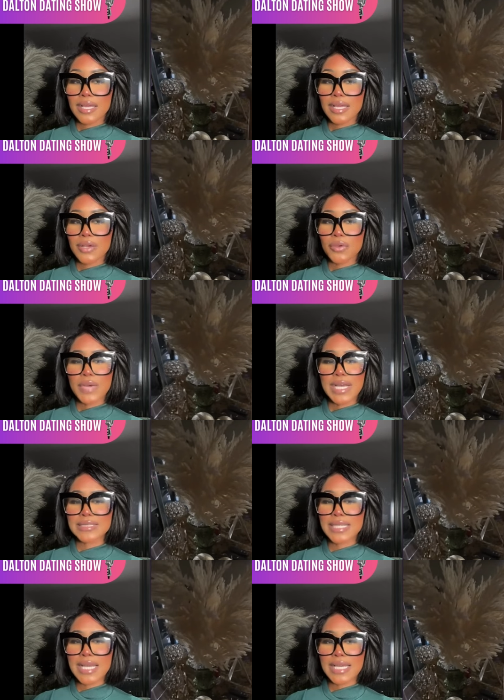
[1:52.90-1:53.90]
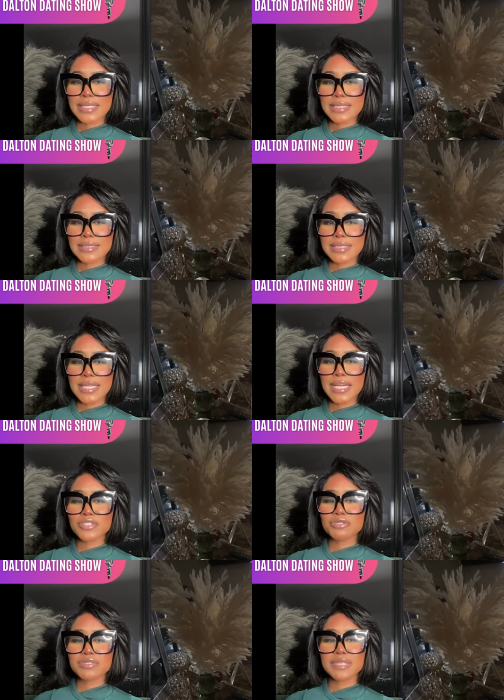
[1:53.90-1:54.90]
Why is it not easy? Gella,
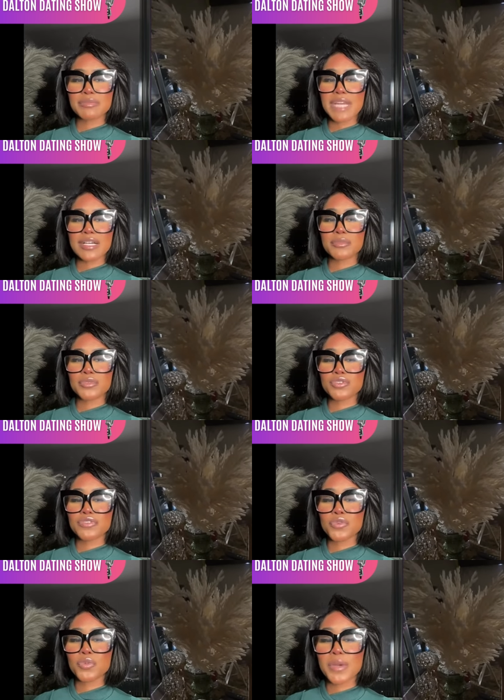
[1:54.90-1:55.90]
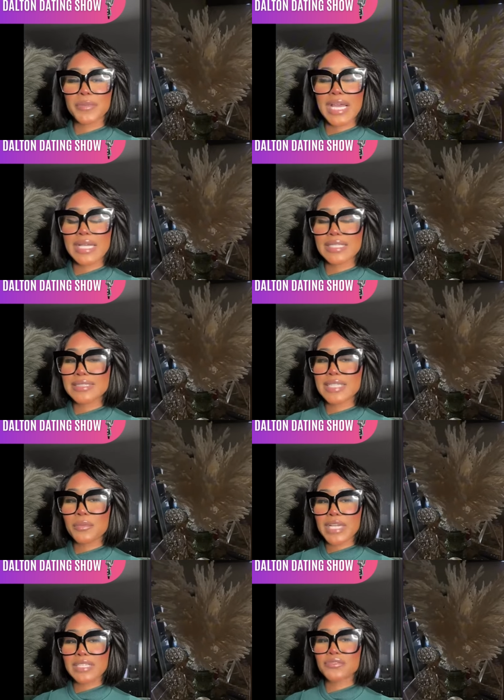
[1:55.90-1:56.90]
you seem like a beautiful woman. I can tell
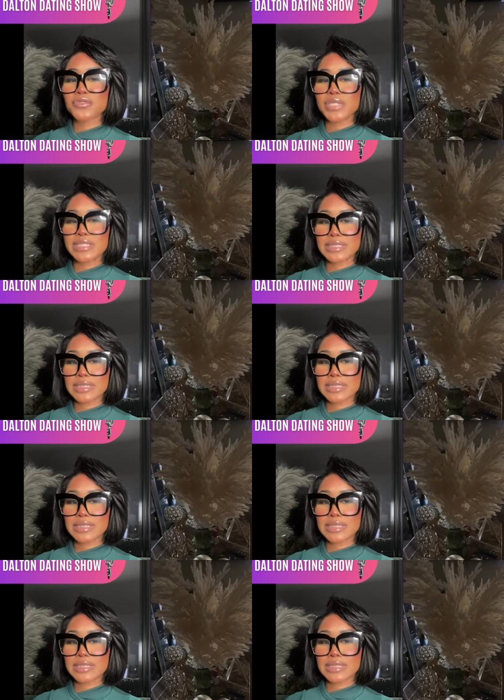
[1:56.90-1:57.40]
by your voice.